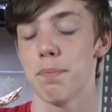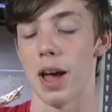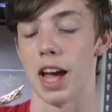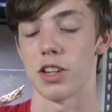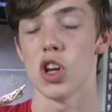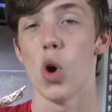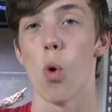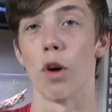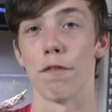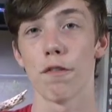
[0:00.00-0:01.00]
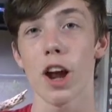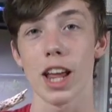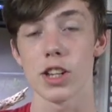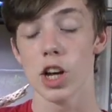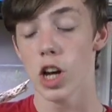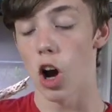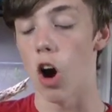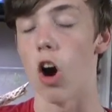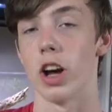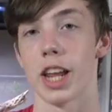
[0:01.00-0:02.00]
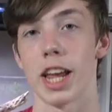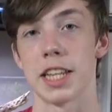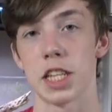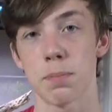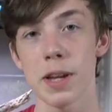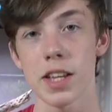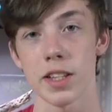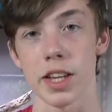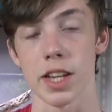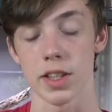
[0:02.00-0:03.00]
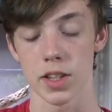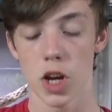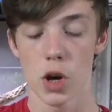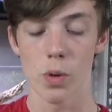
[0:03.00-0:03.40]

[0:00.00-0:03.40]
pet, or friend on a species